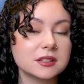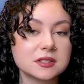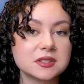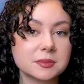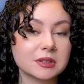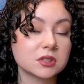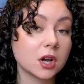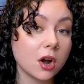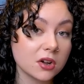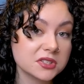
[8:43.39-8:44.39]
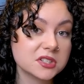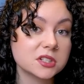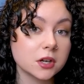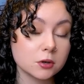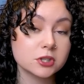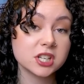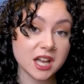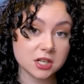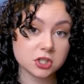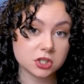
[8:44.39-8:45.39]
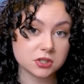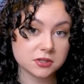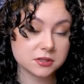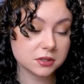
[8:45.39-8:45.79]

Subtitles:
This is about the cost negotiations.